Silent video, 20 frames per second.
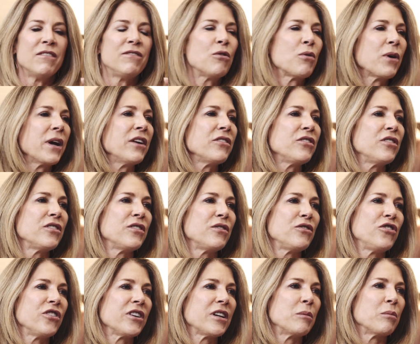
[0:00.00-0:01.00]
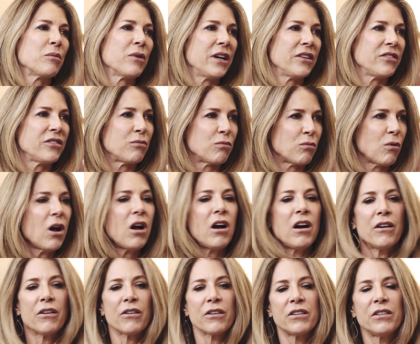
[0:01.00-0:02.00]
4 ounces of chicken breast
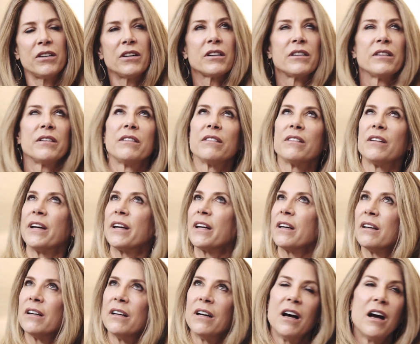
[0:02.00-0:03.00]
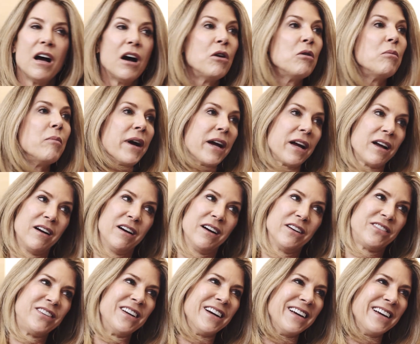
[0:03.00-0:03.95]
raw or cooked? And you're like, oh my gosh.